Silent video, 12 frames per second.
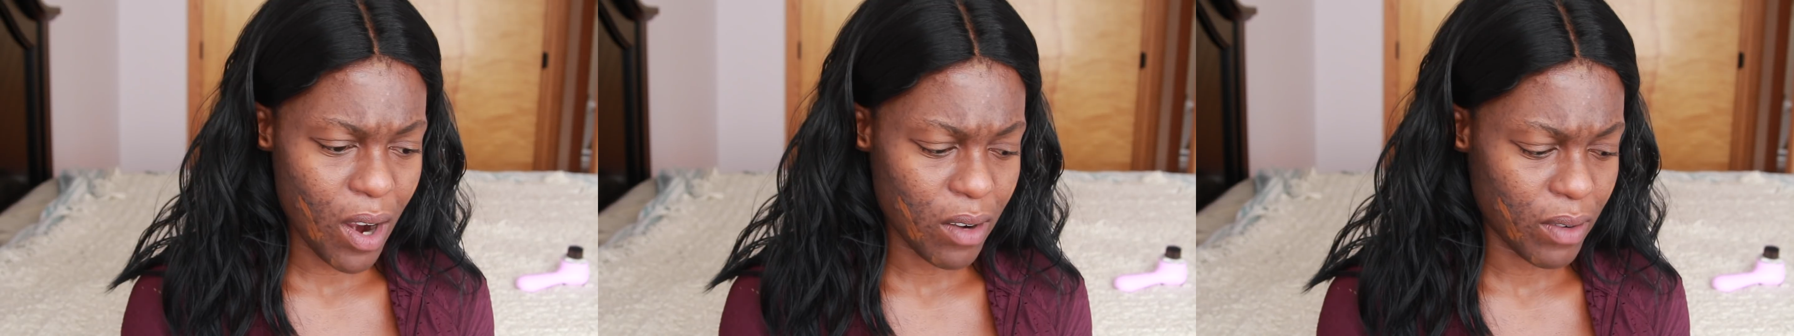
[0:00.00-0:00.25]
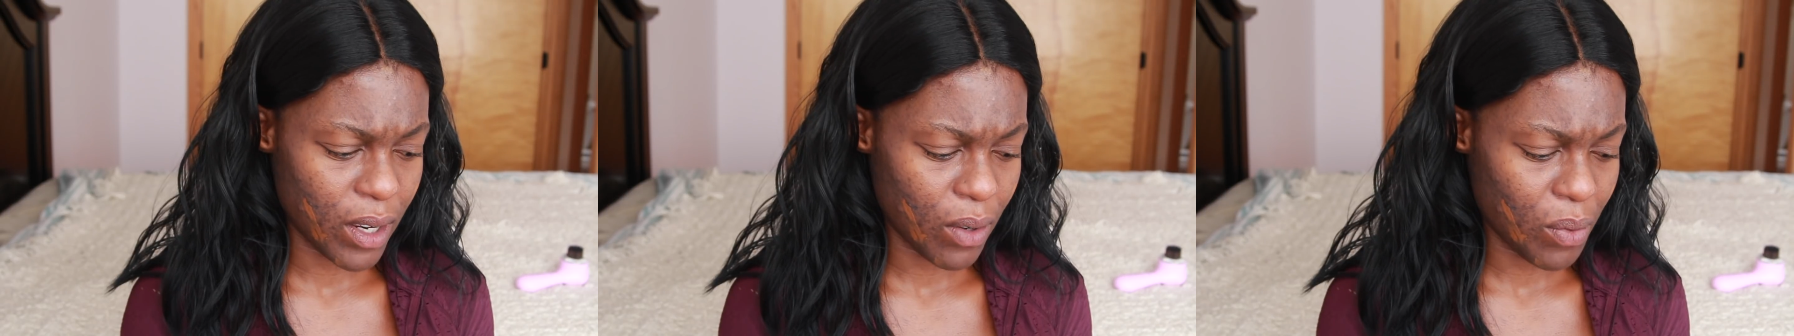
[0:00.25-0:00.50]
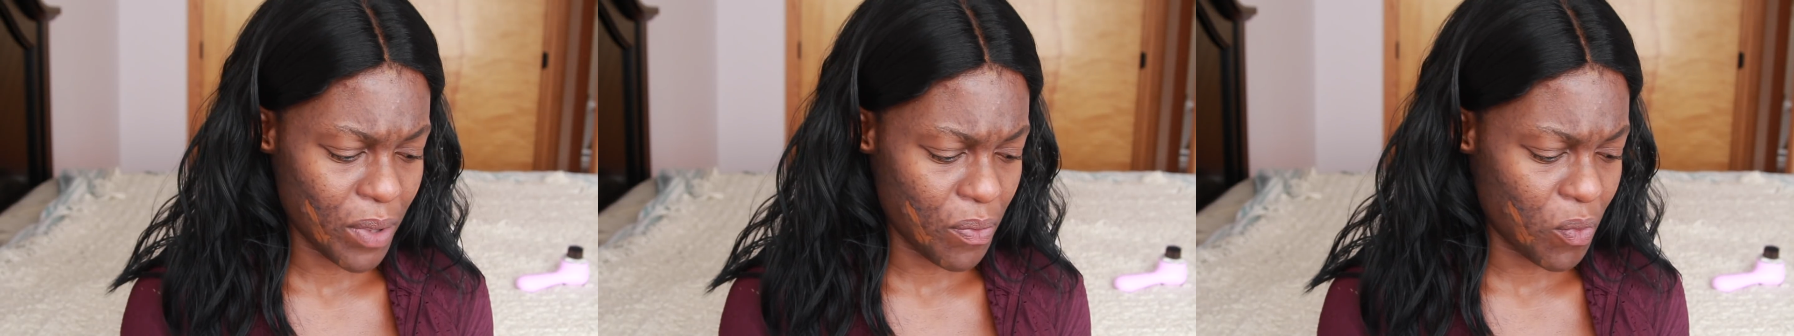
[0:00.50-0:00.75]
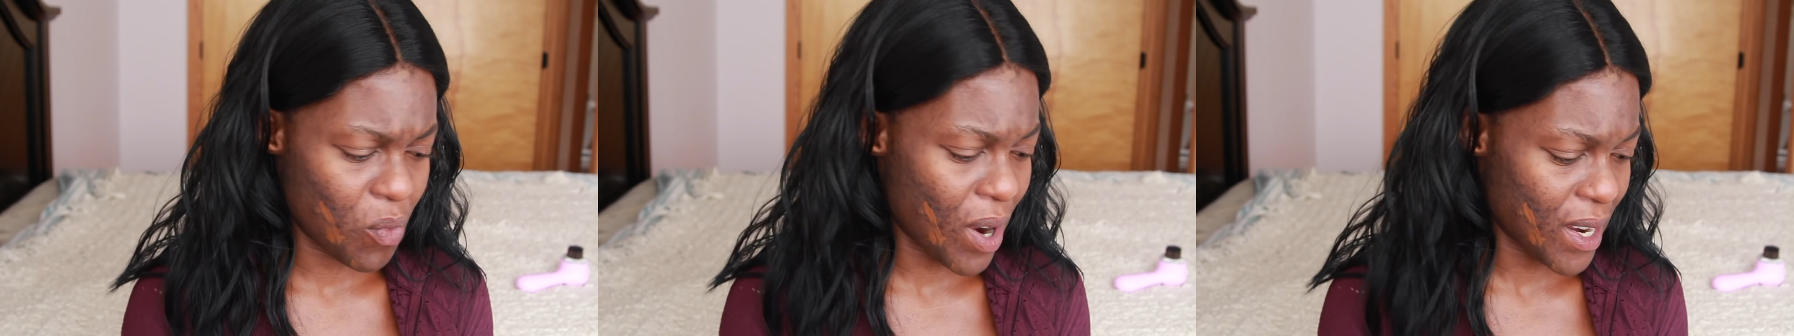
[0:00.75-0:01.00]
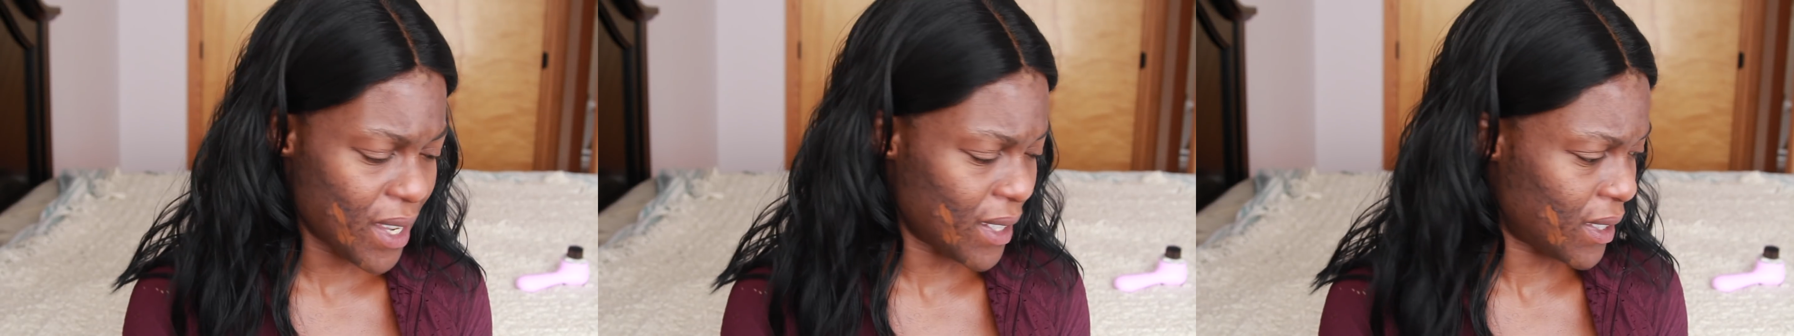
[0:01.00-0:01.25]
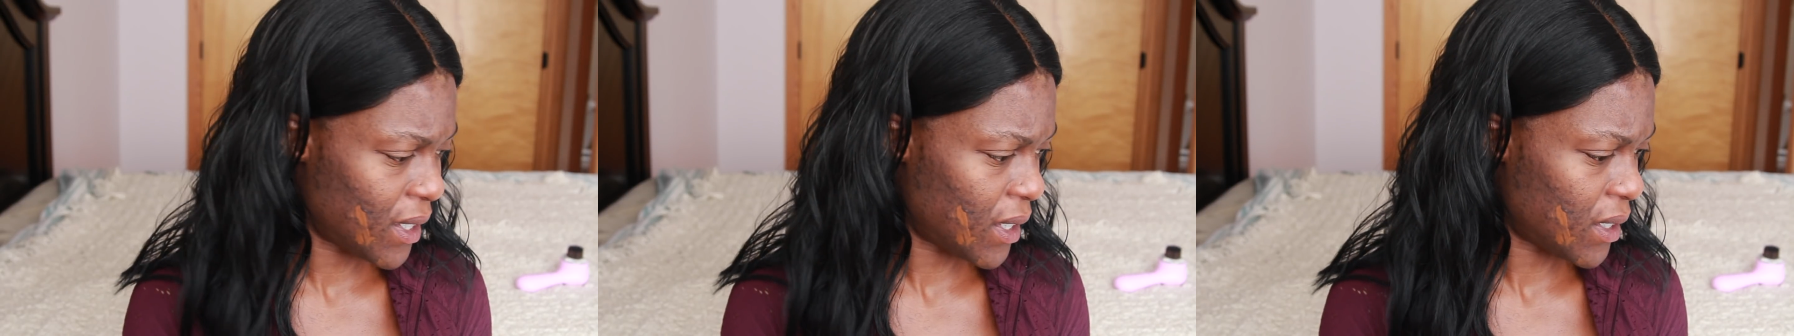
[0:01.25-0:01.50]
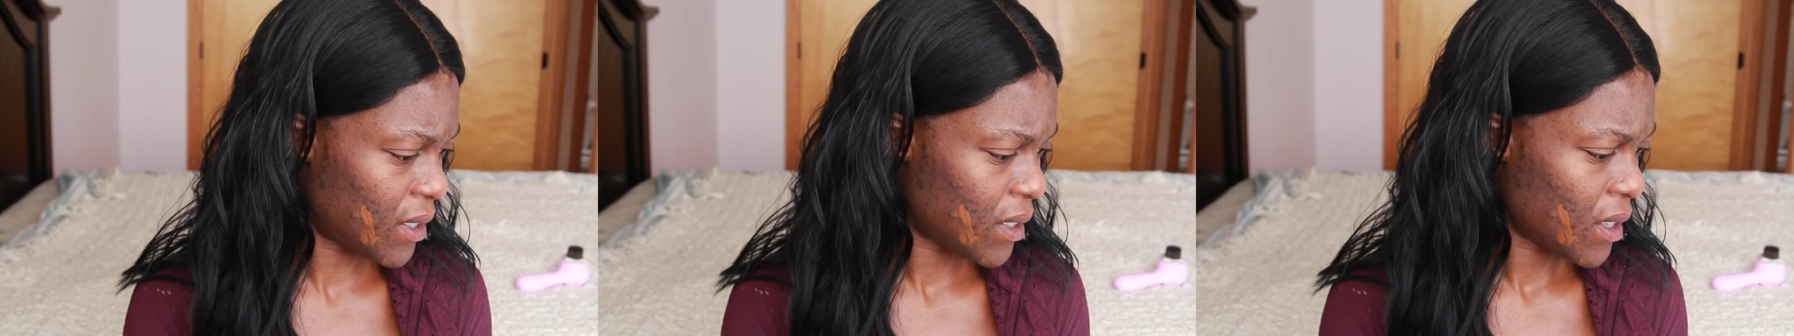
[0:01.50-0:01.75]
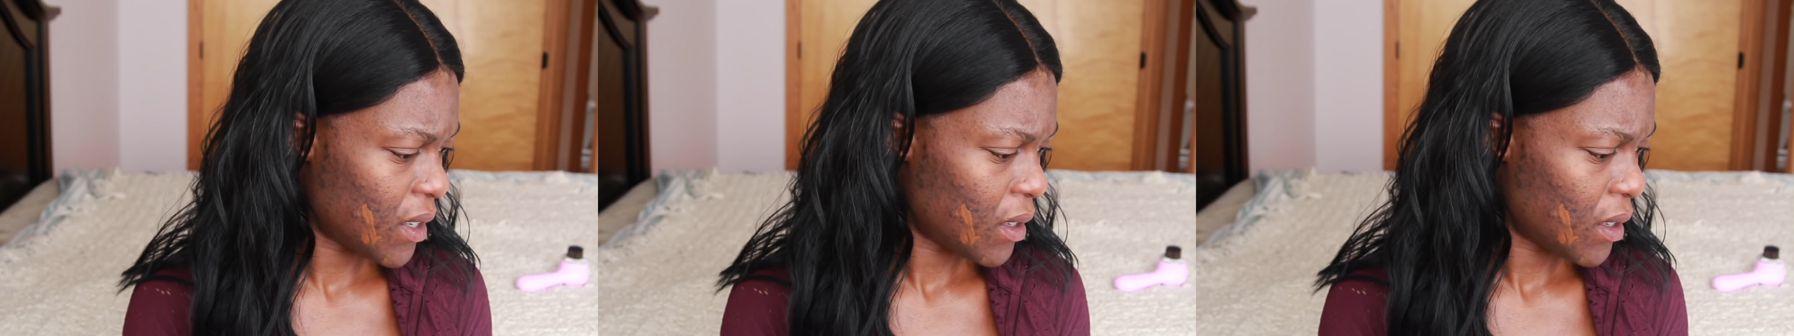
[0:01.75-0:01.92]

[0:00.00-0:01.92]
watery. What is this?